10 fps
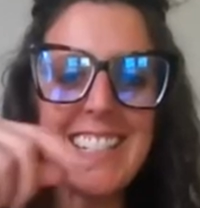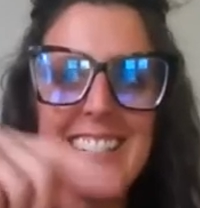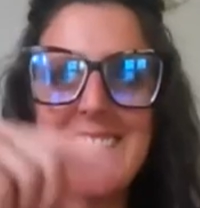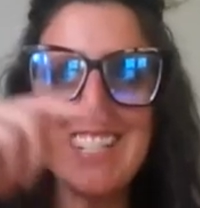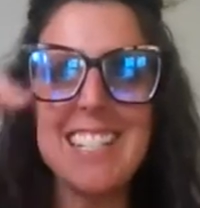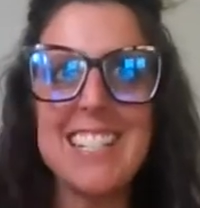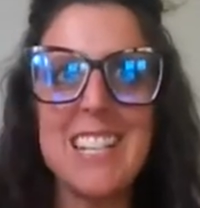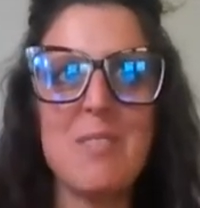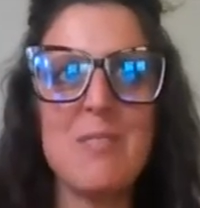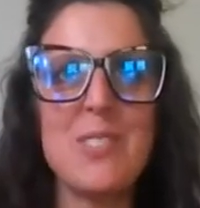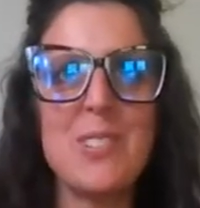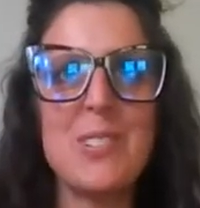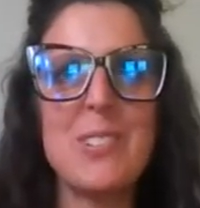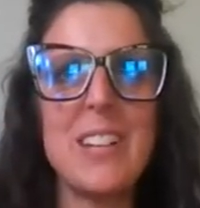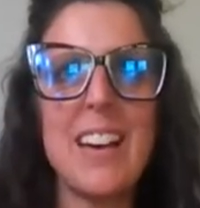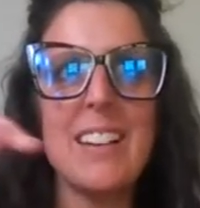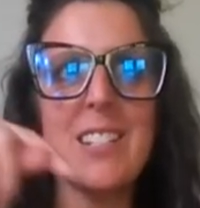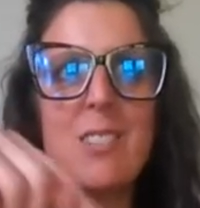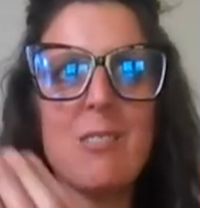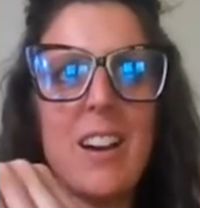eats the same food as
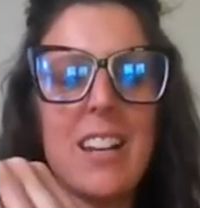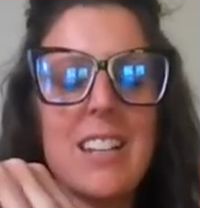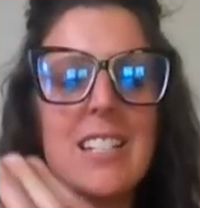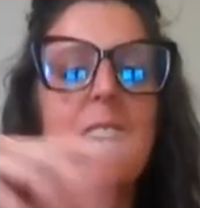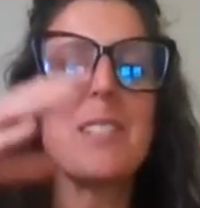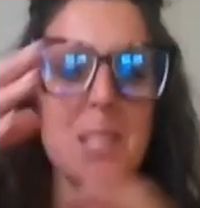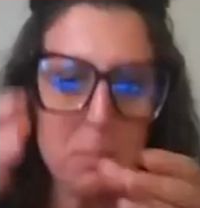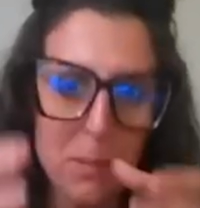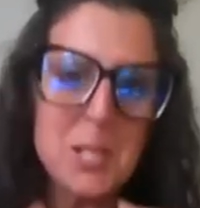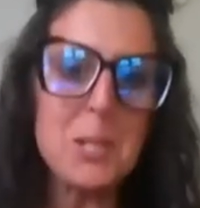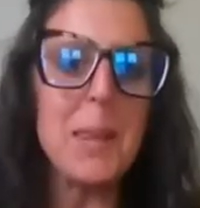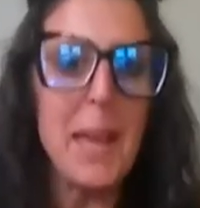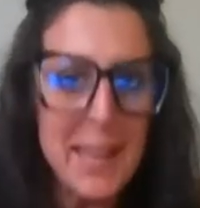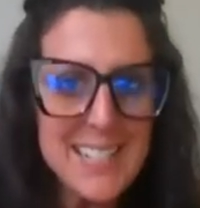the Rottie, obviously much less.